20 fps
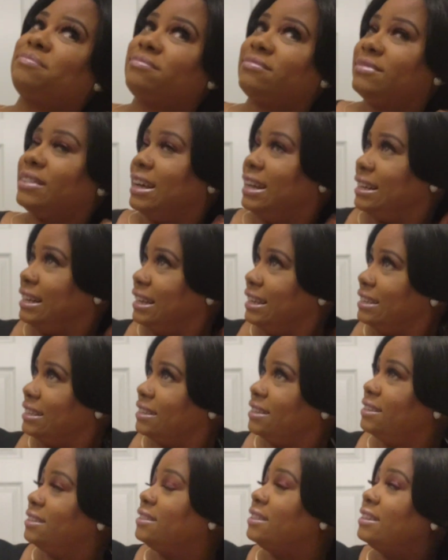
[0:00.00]
like it.
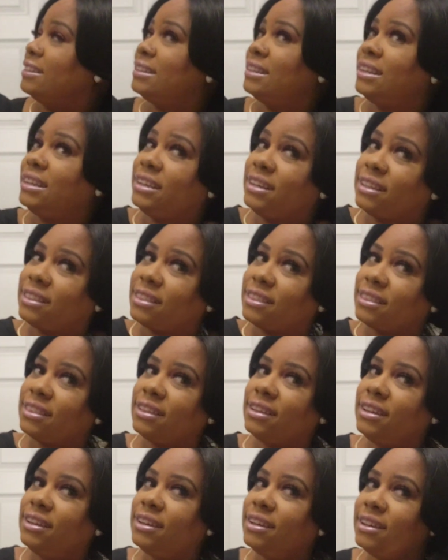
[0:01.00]
The length
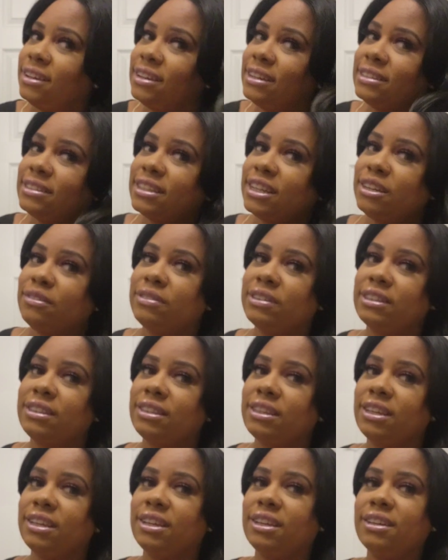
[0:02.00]
is
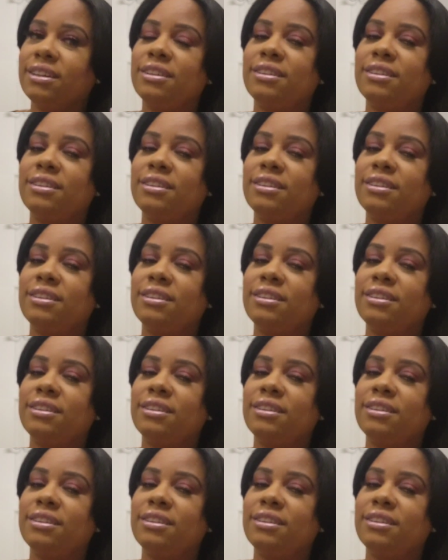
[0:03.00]
everything.